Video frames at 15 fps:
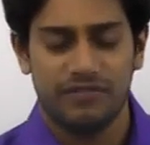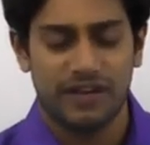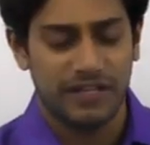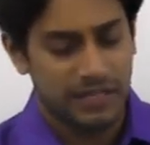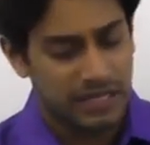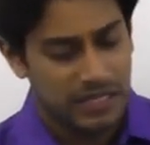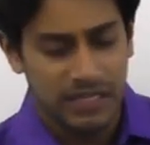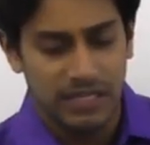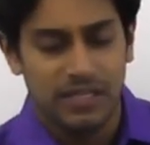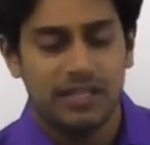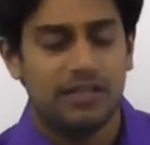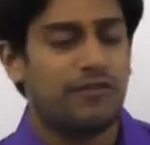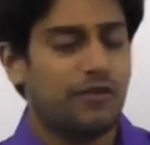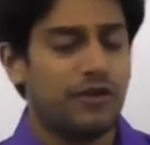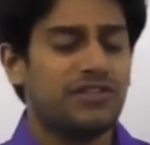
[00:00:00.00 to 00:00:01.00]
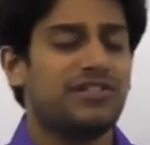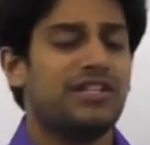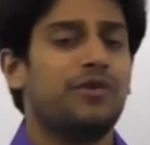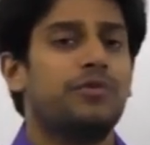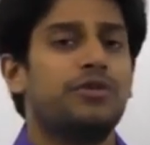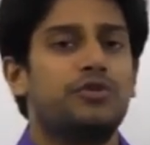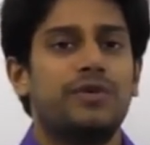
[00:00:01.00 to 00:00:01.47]
Fine. The first
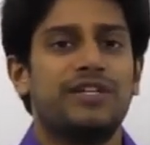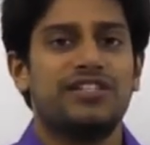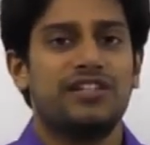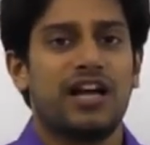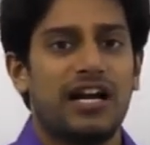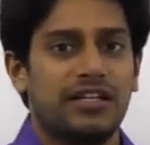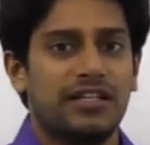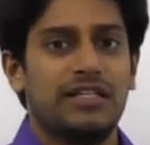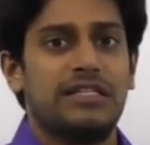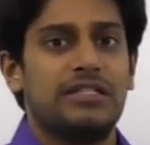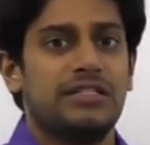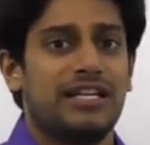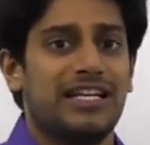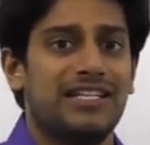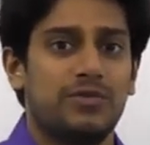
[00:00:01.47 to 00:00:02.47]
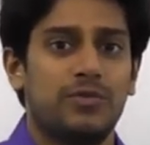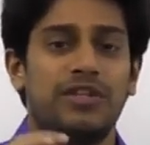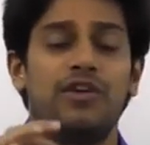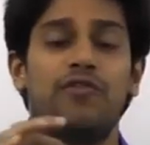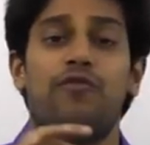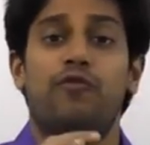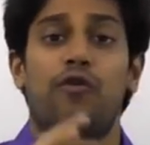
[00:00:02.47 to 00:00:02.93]
thing which we start is with
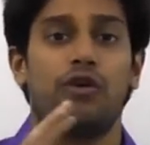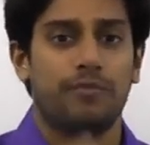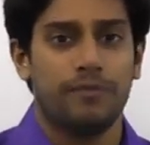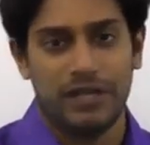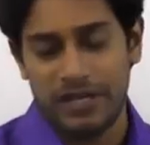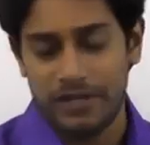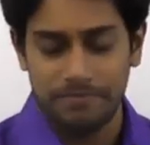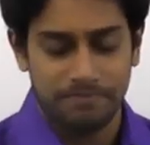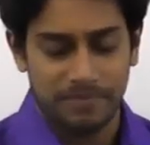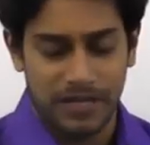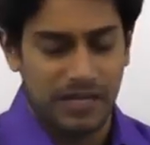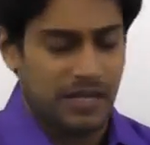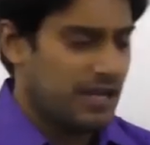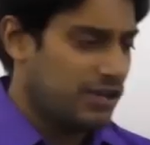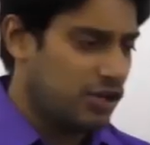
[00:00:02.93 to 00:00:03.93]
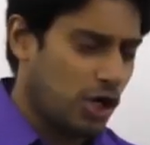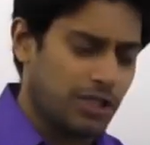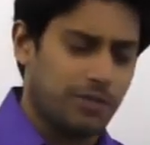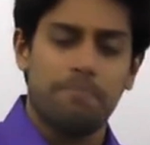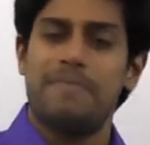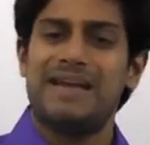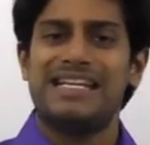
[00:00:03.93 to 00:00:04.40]
the formula.
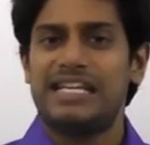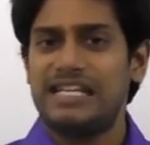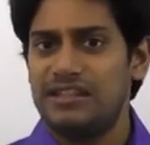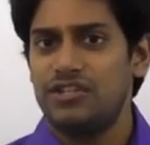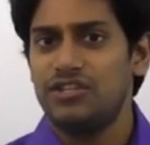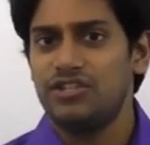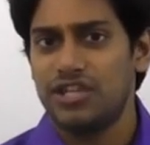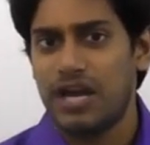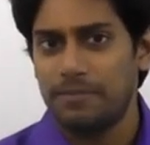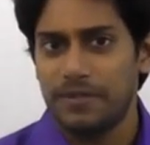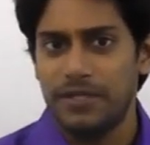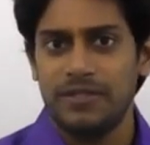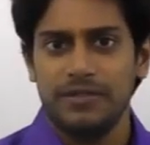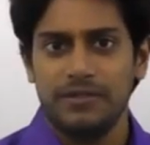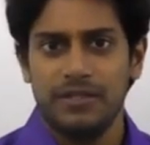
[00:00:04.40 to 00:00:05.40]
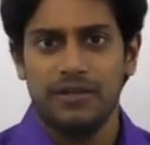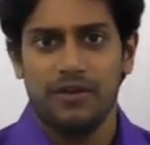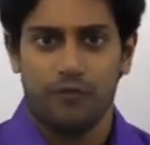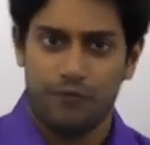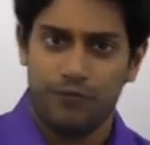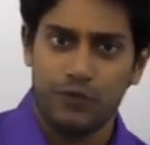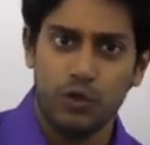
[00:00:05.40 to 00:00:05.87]
Not many in this chapter,
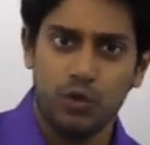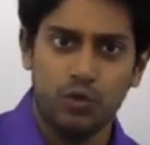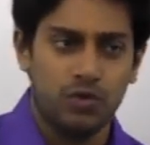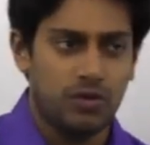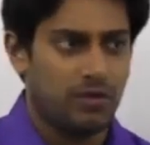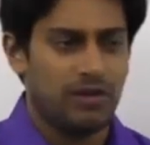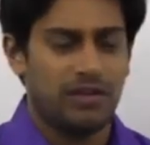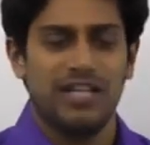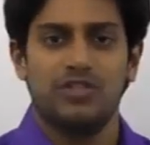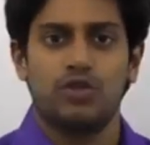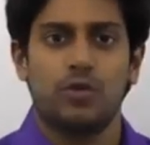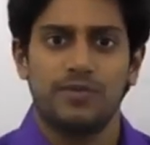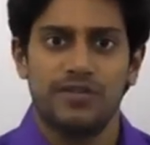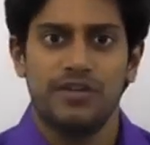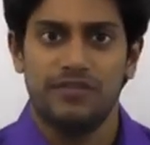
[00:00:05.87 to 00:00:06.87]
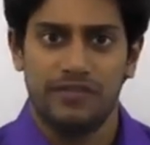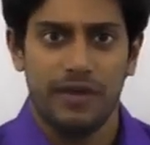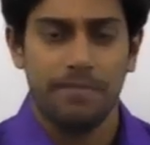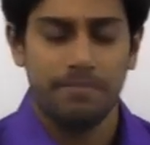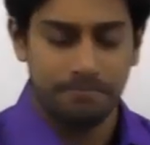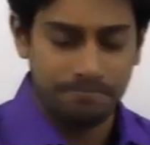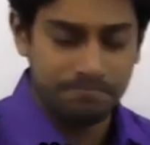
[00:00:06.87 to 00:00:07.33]
few. Let's observe them.